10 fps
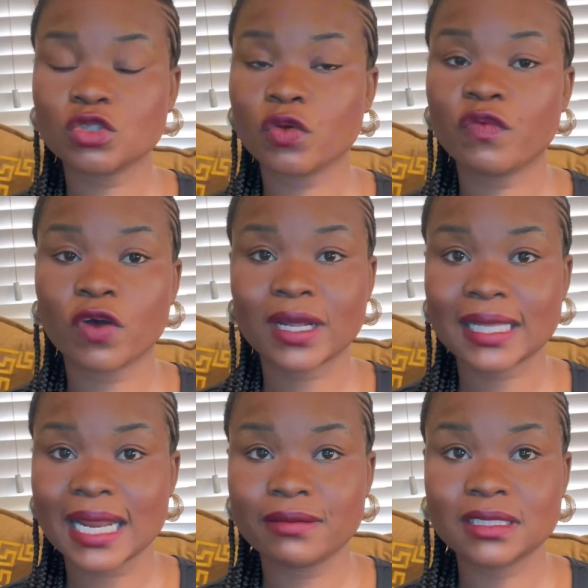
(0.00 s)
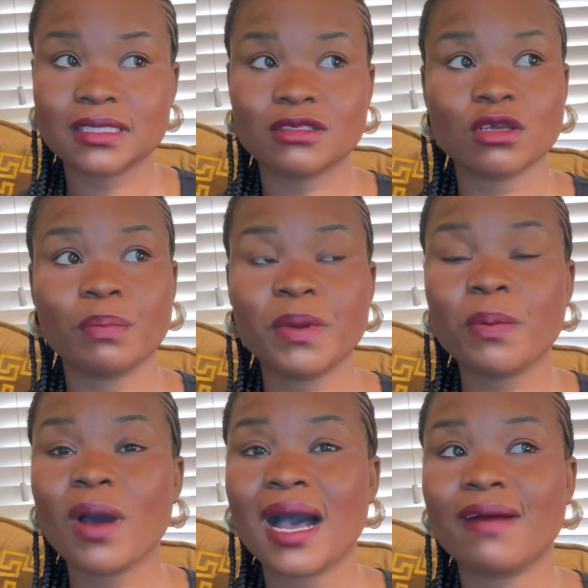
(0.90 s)
so for clarity, some
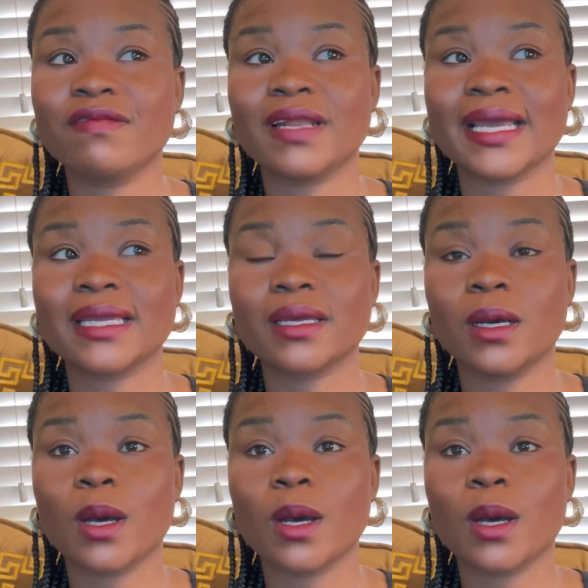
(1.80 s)
people have like